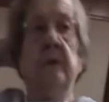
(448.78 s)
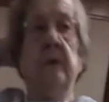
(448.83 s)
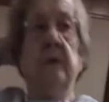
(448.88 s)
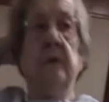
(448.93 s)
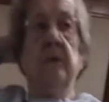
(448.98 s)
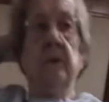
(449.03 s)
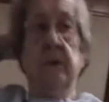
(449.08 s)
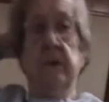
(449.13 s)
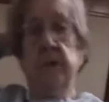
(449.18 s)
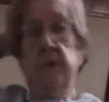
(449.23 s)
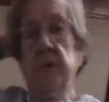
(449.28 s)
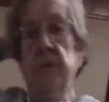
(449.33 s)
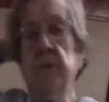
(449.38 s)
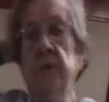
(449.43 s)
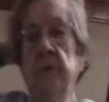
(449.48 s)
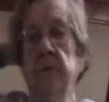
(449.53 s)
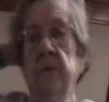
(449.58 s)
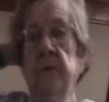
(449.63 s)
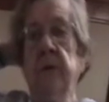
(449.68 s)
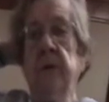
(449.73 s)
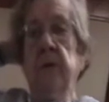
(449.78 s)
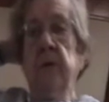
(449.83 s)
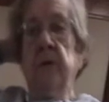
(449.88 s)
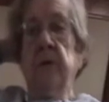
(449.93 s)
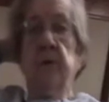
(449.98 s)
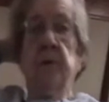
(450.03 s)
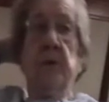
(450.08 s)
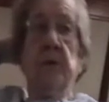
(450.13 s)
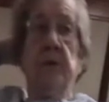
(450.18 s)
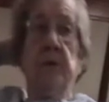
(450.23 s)
you know, regular
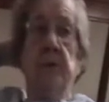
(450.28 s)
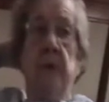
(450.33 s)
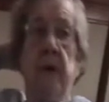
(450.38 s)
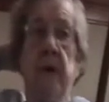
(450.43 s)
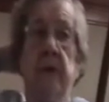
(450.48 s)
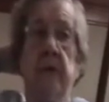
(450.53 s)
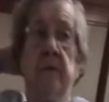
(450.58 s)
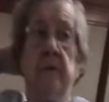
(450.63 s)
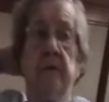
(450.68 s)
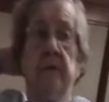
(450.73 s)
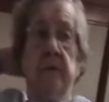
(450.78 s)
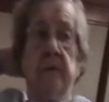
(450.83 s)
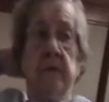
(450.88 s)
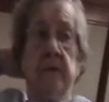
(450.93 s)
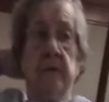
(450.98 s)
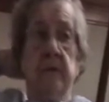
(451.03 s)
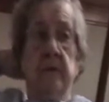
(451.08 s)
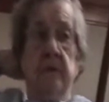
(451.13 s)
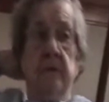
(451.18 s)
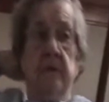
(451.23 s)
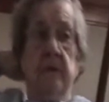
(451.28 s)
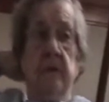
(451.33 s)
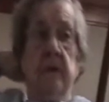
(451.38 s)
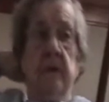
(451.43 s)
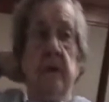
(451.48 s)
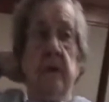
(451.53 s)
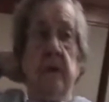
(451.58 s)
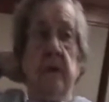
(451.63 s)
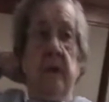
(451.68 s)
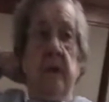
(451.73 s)
quart bottles,
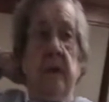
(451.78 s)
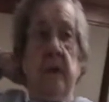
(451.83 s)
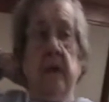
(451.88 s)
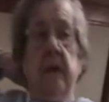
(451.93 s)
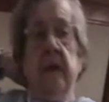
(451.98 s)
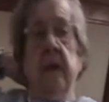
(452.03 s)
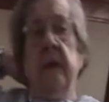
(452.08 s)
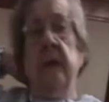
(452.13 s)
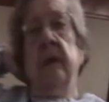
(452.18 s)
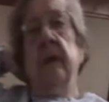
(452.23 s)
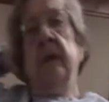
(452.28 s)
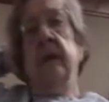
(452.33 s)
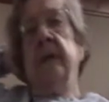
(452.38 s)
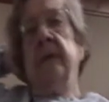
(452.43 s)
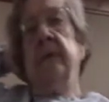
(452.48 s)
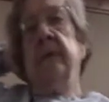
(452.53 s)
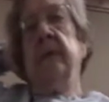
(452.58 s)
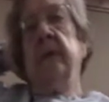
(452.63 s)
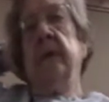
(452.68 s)
and